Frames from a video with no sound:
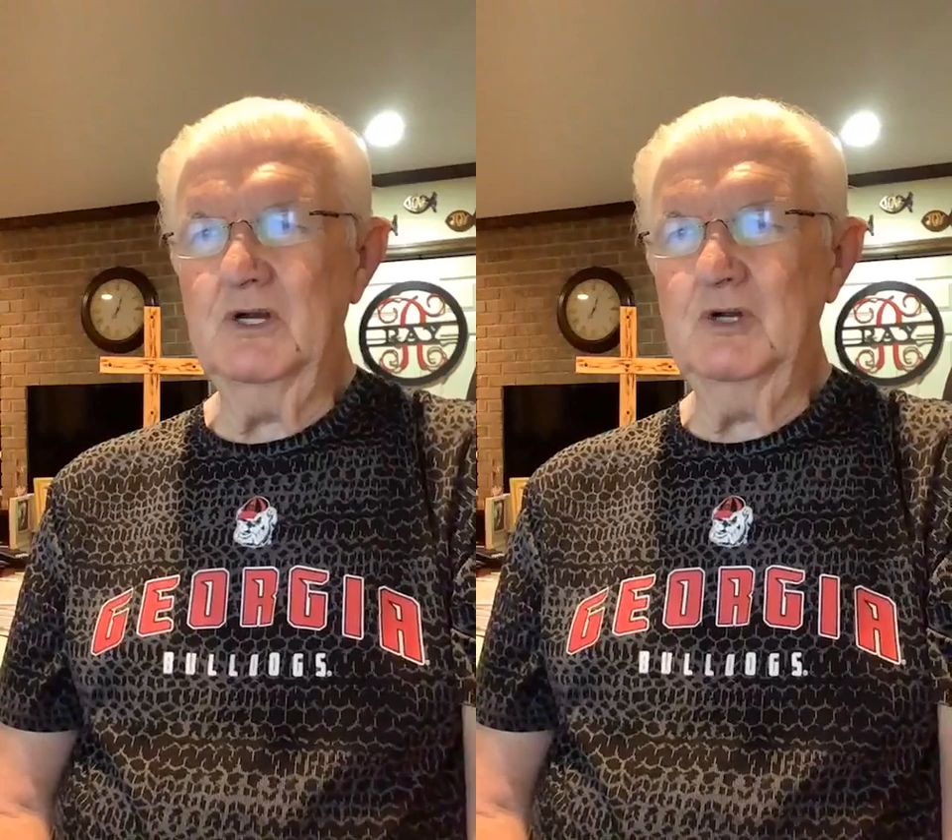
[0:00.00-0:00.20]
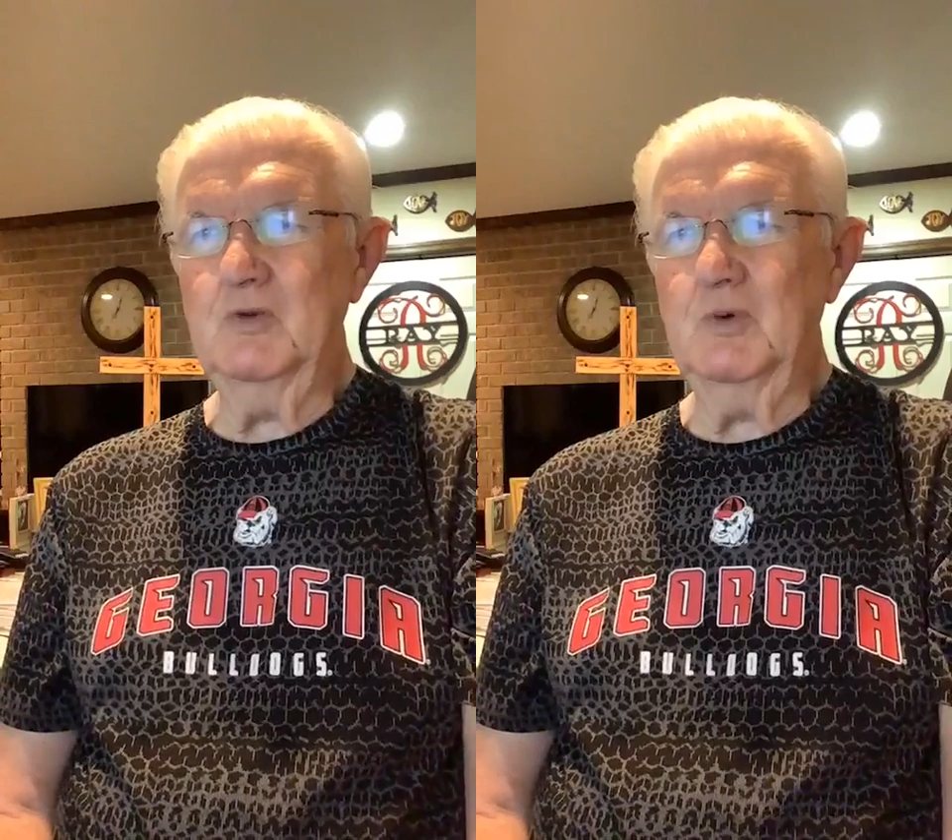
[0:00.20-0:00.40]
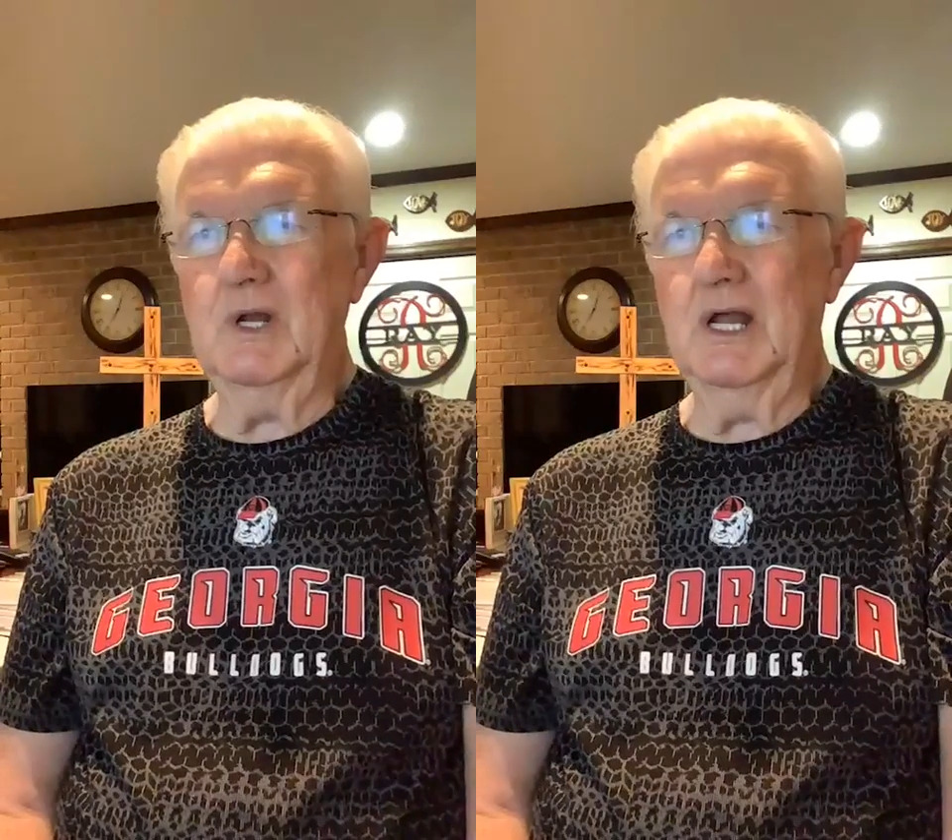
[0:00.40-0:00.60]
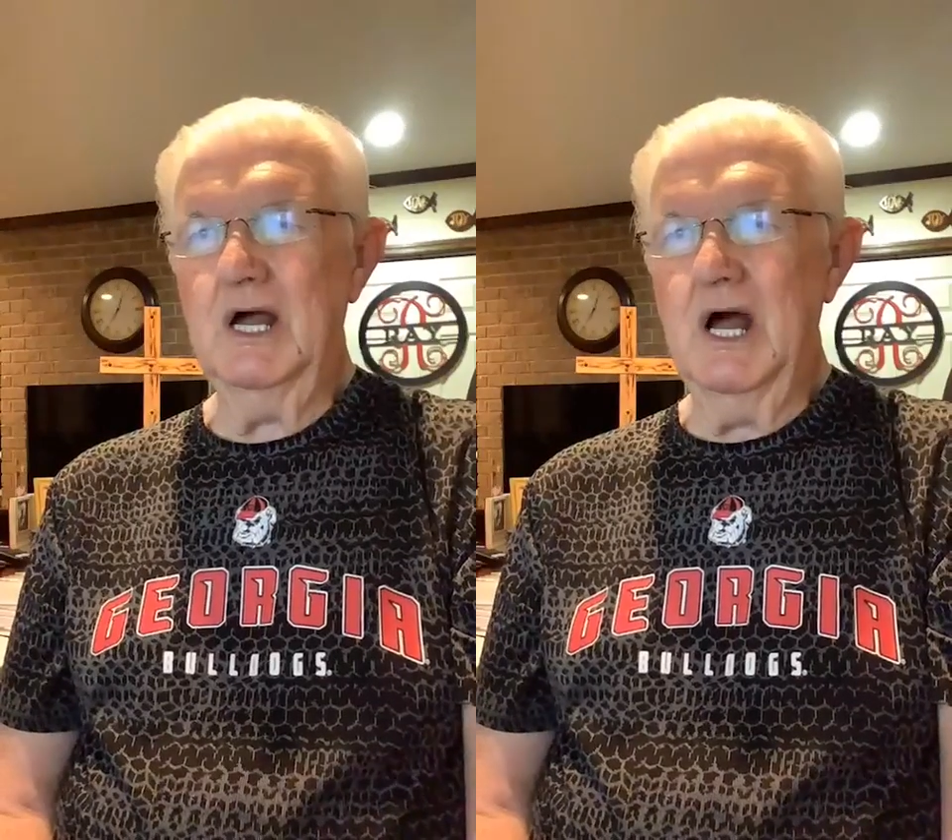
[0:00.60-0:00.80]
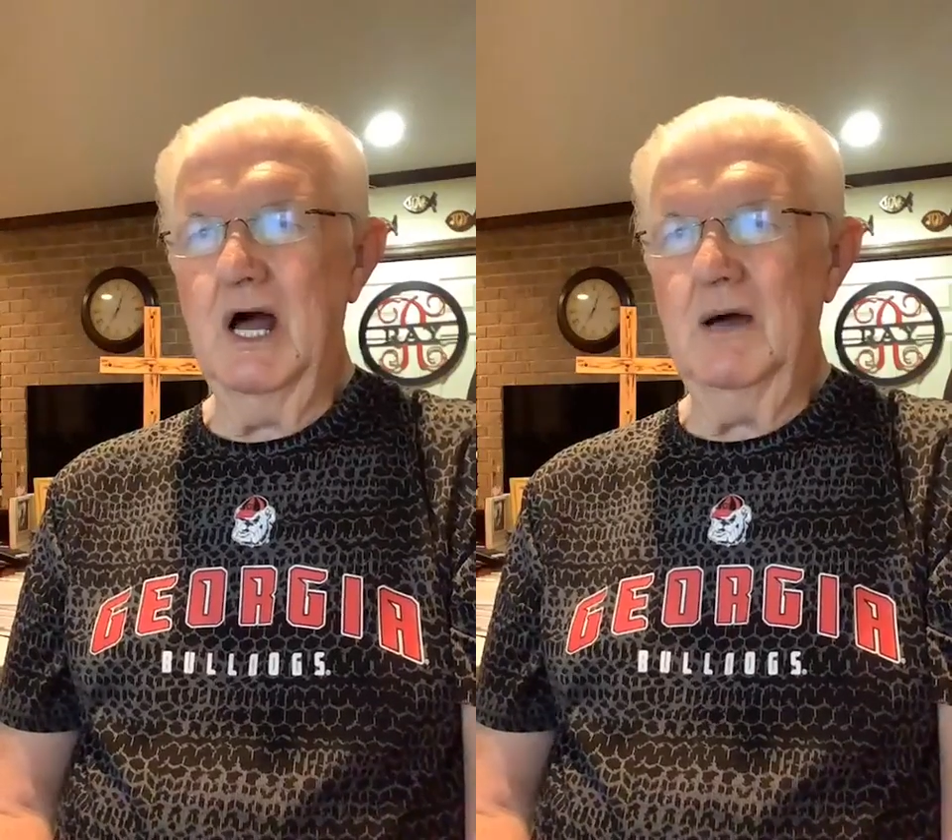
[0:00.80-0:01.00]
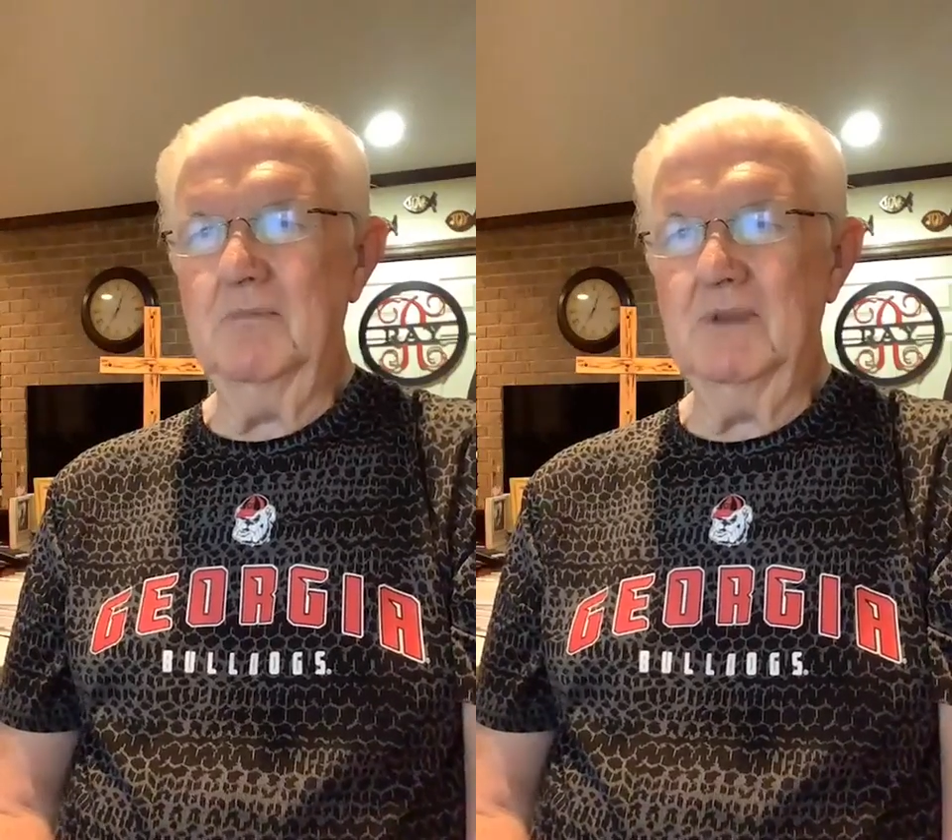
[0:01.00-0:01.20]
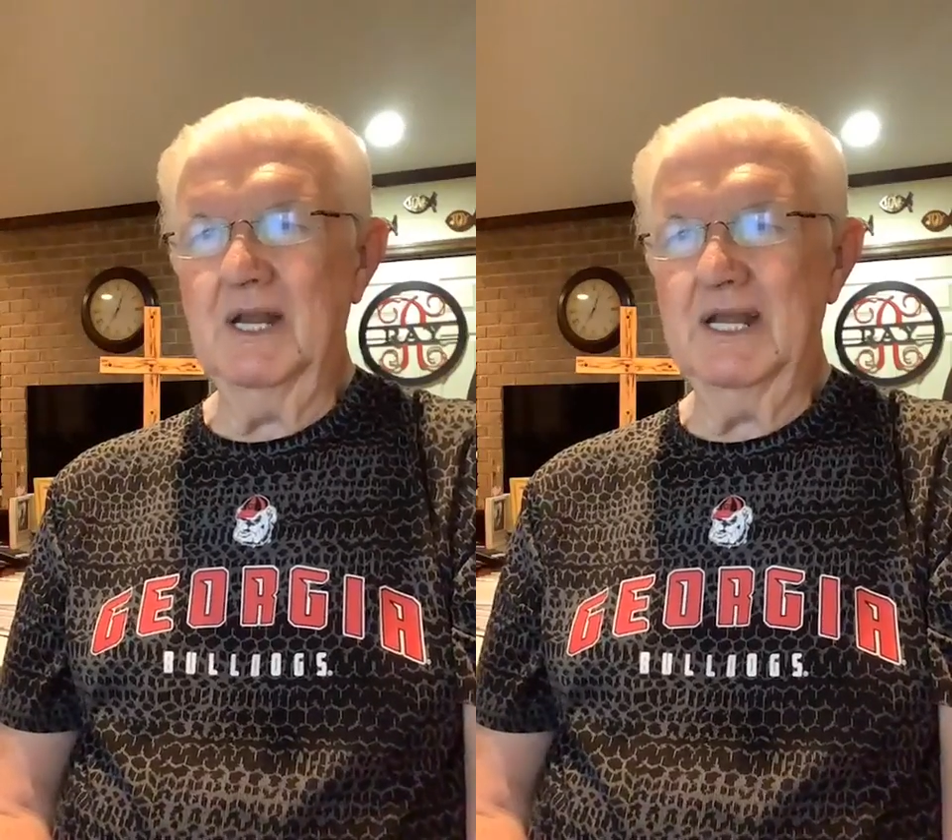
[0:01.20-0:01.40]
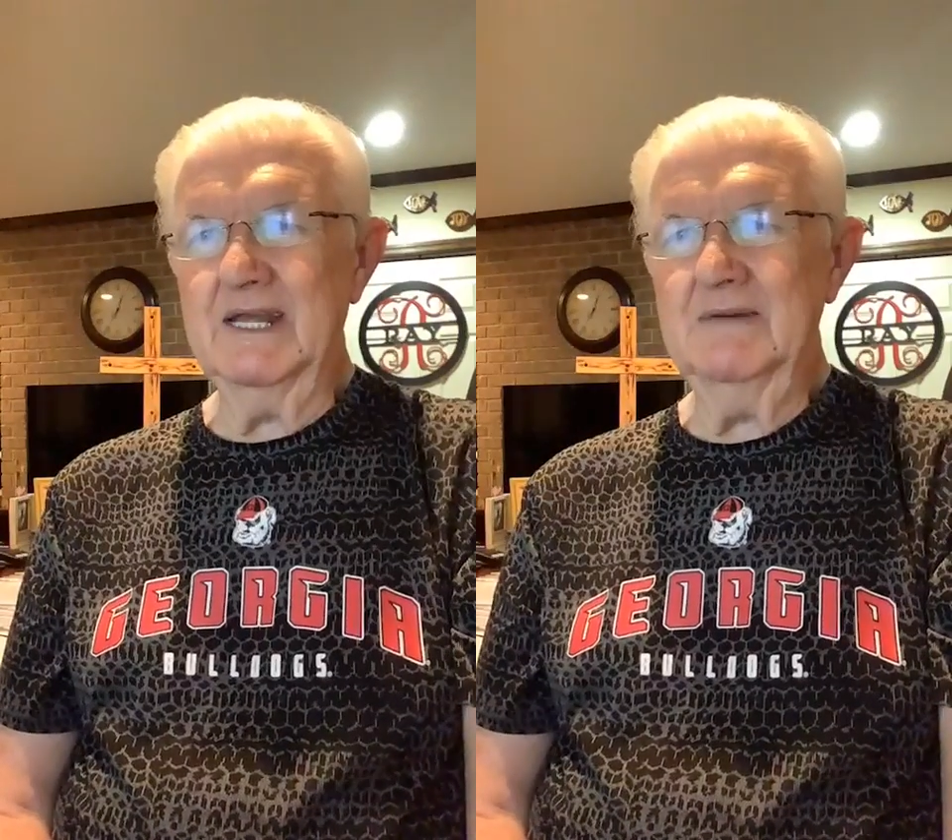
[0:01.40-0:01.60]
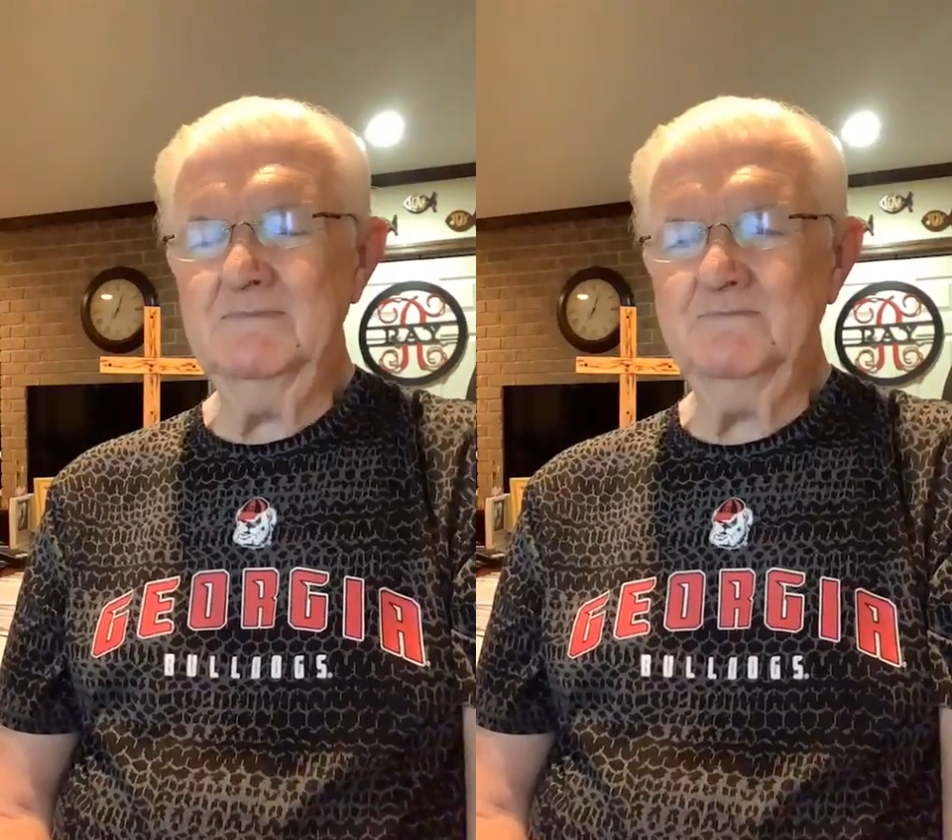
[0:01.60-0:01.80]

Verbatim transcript: who will humbly